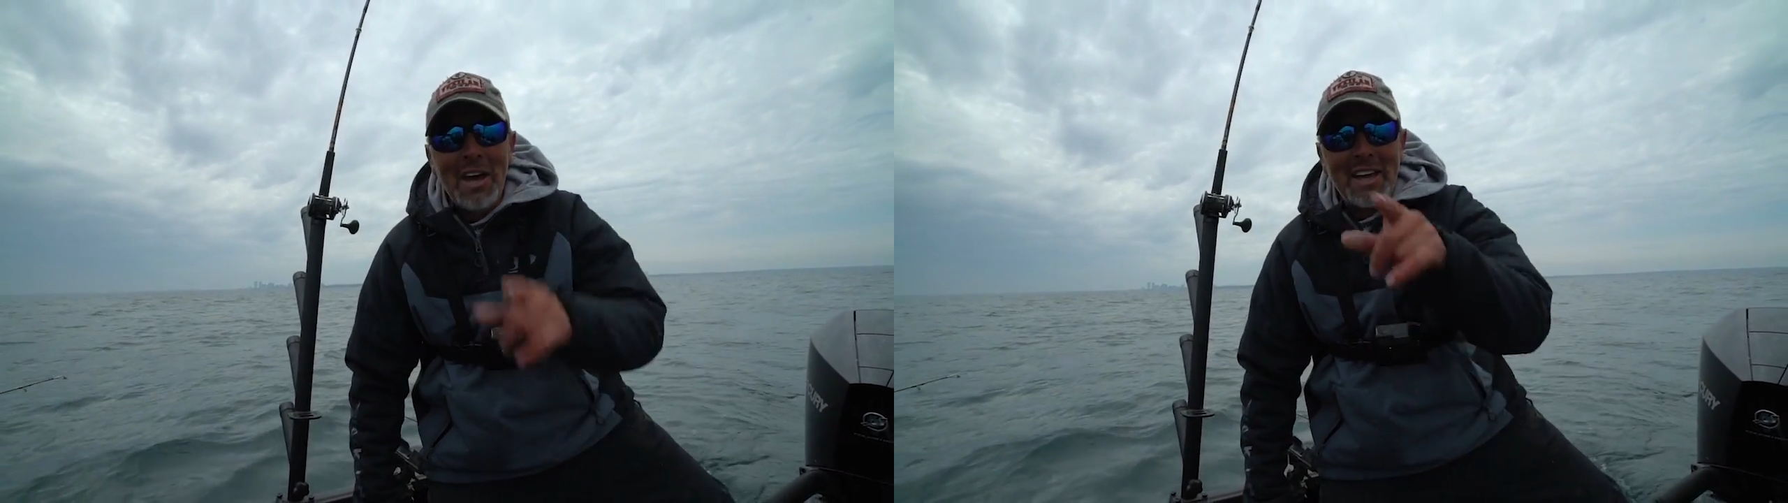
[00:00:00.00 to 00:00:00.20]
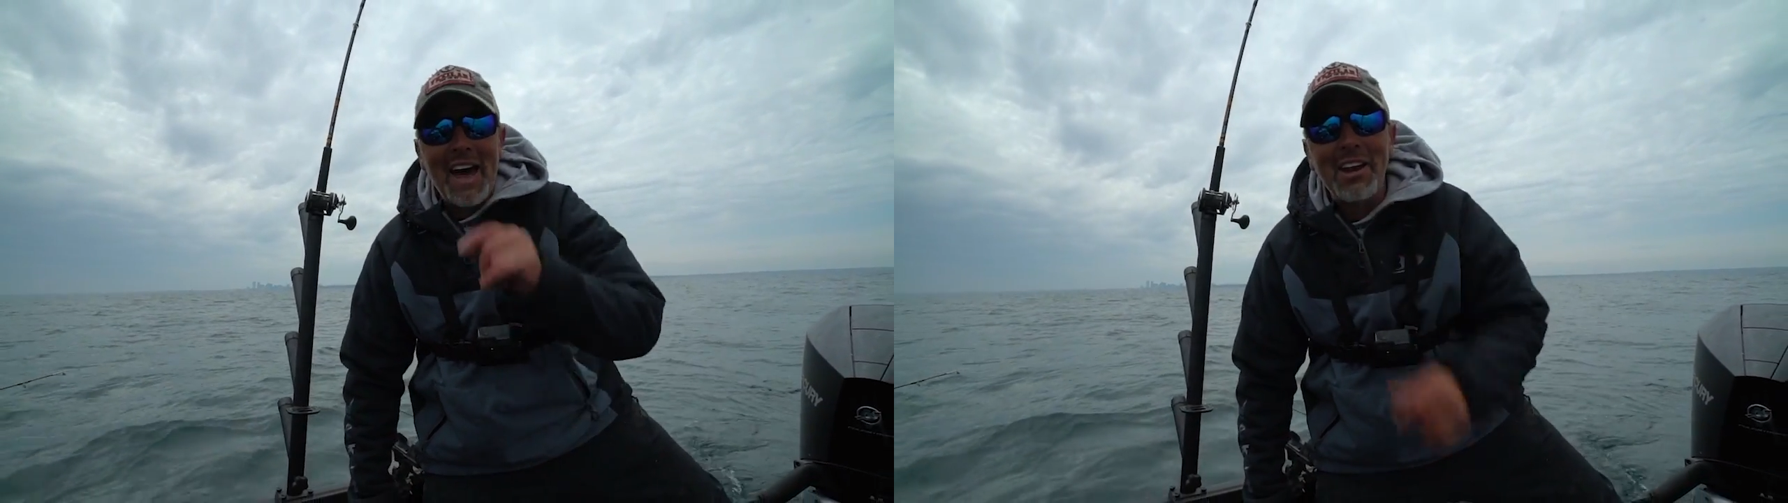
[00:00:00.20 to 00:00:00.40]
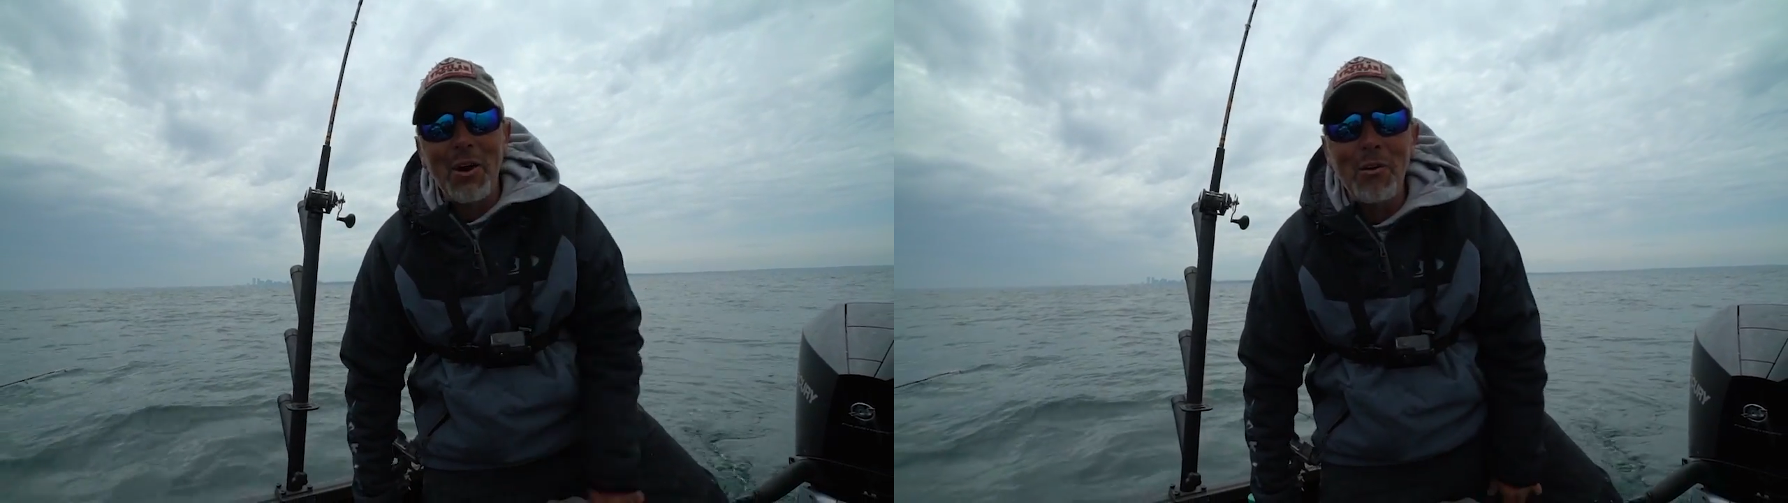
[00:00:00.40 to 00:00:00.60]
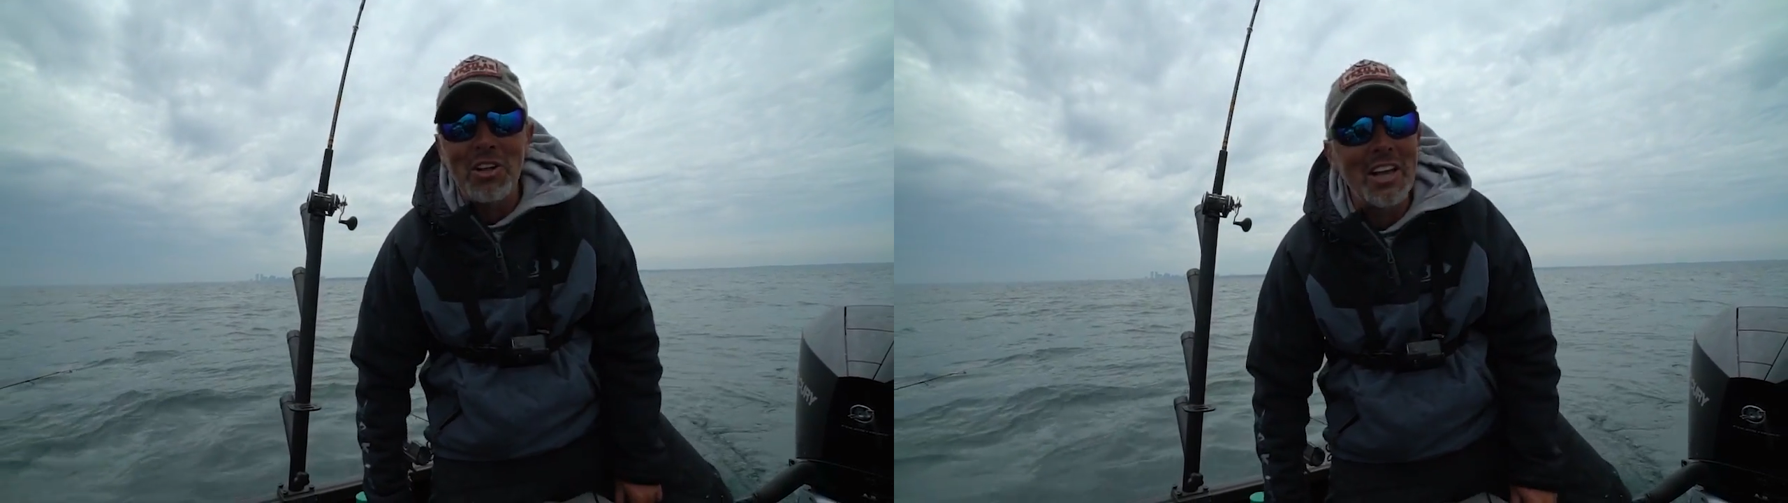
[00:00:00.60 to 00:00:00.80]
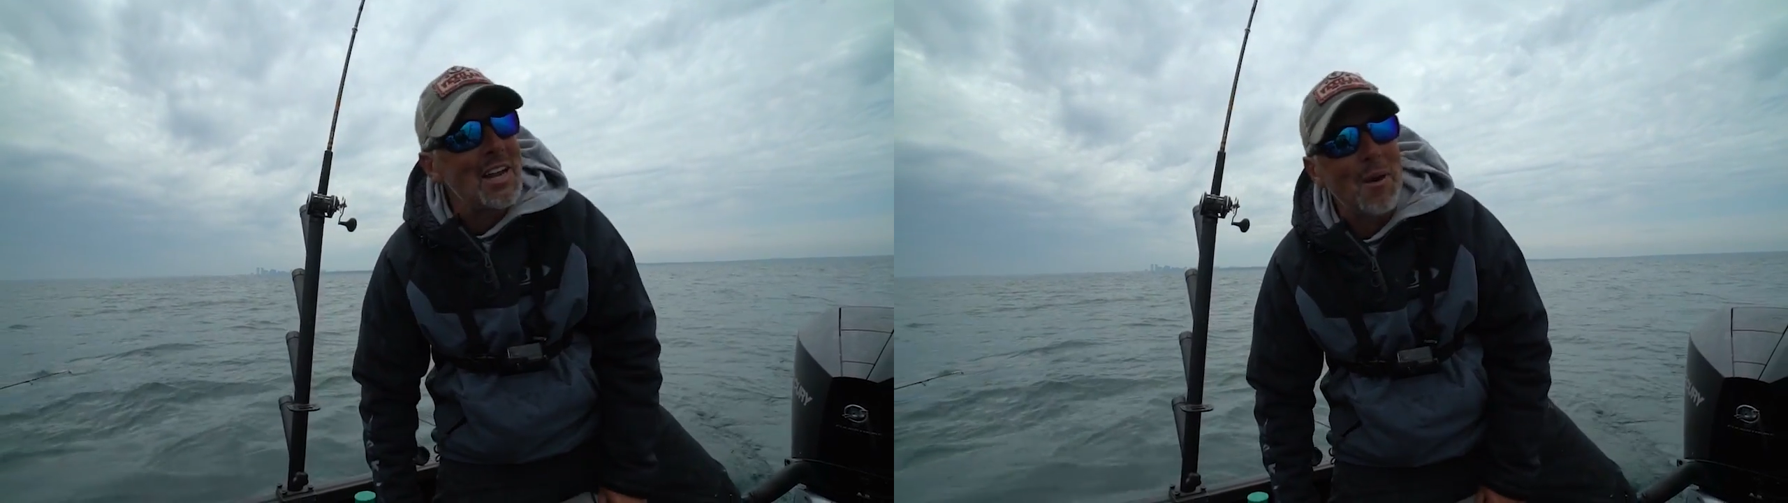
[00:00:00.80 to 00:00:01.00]
Gotta go
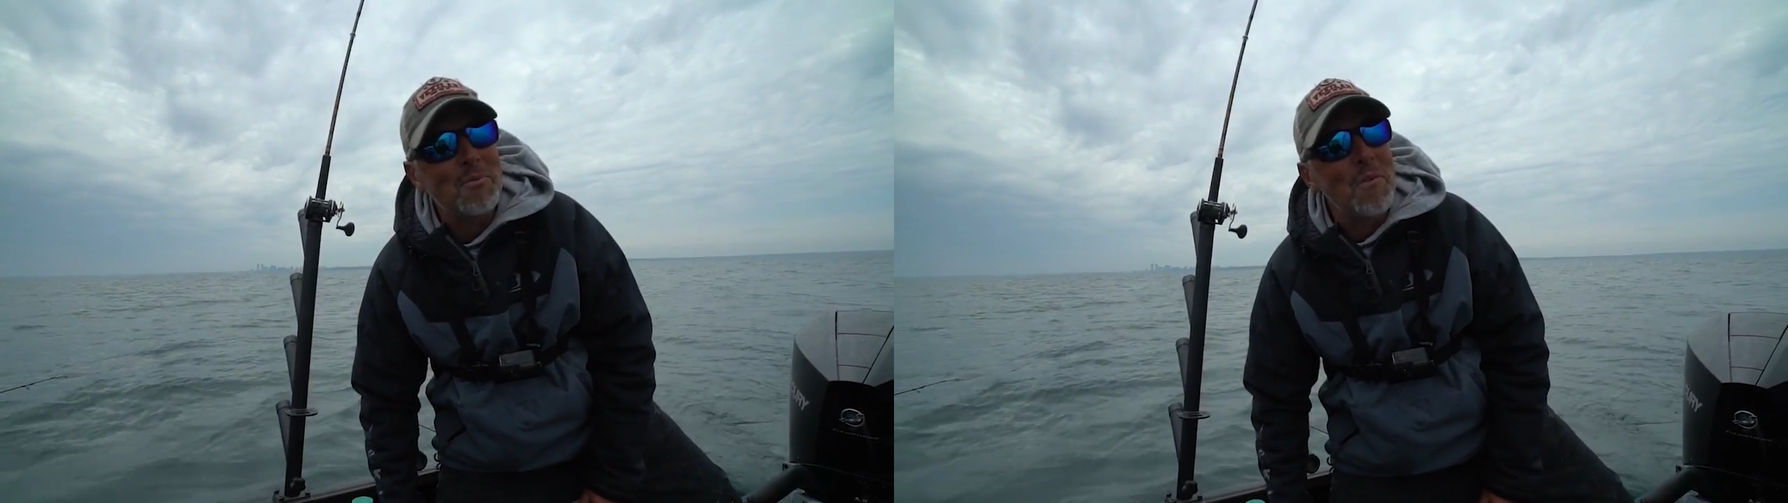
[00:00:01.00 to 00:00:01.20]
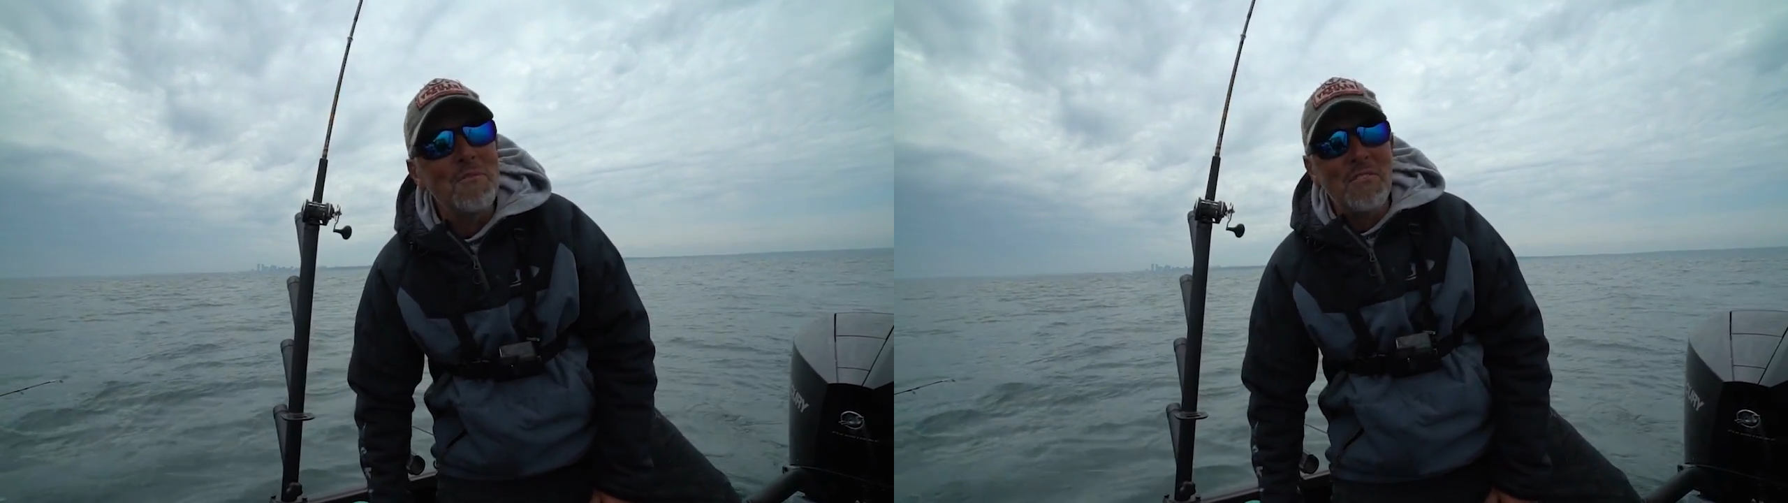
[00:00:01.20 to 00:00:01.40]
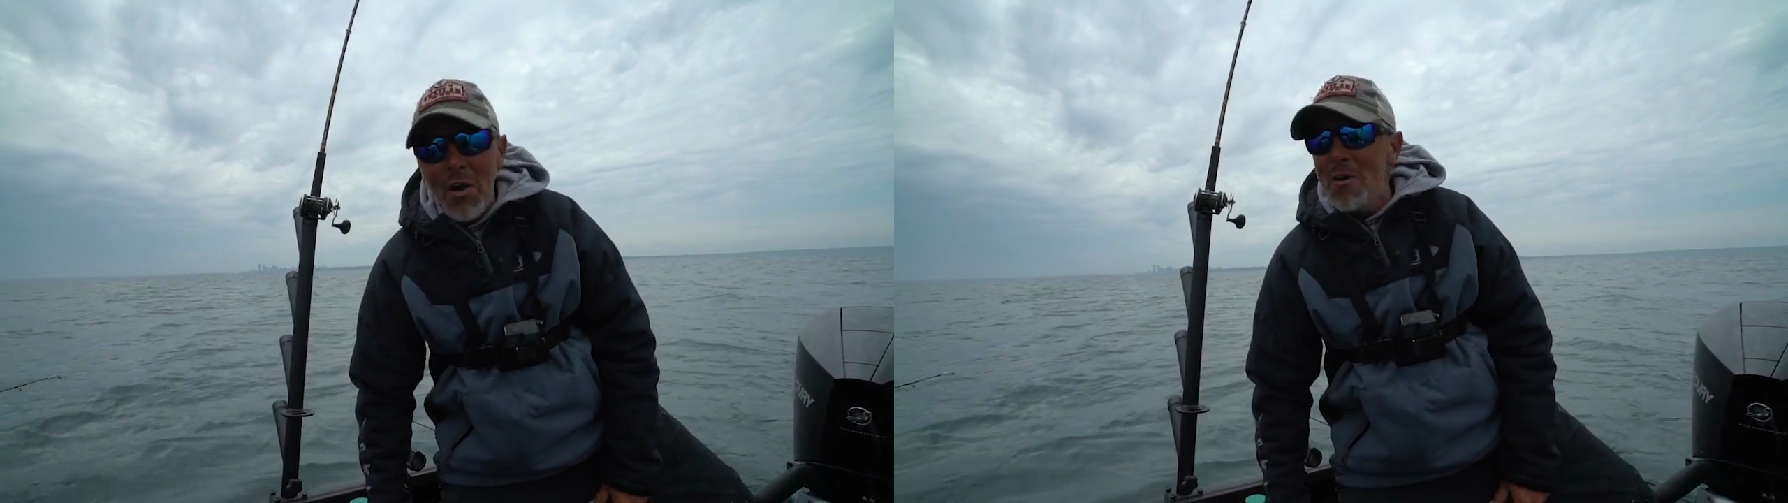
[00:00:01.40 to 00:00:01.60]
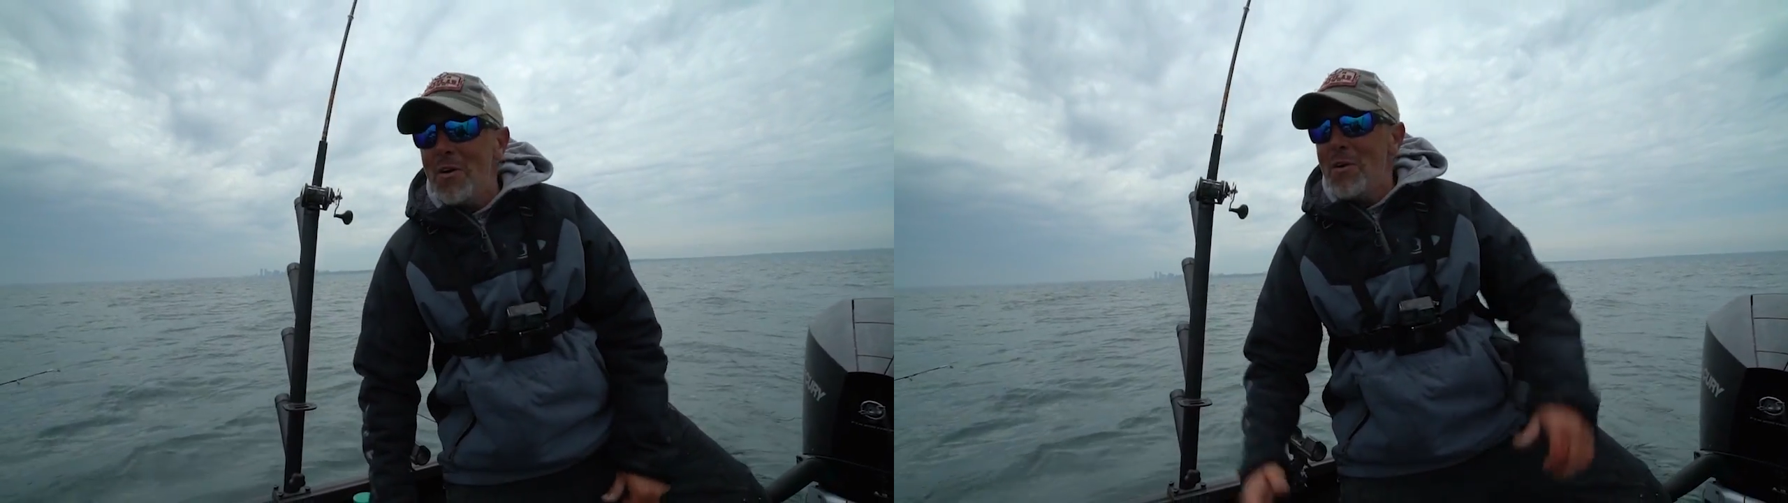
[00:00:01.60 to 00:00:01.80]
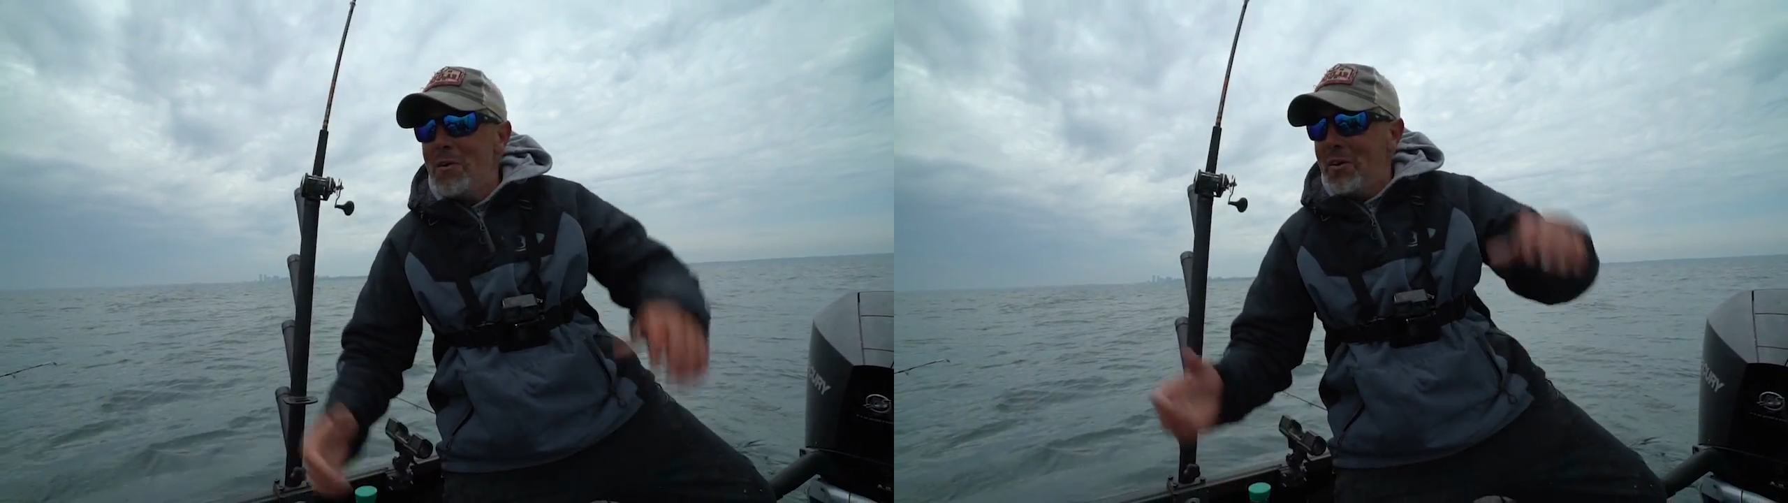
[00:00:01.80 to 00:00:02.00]
clean up some
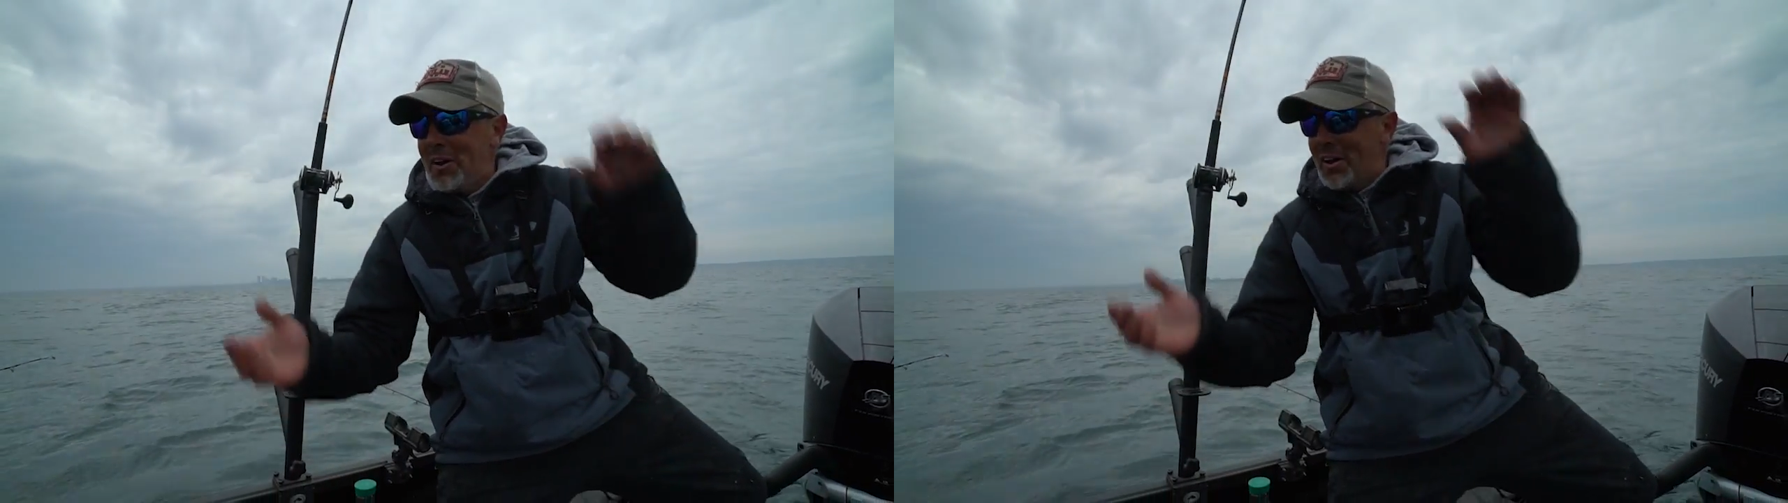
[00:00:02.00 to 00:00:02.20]
food.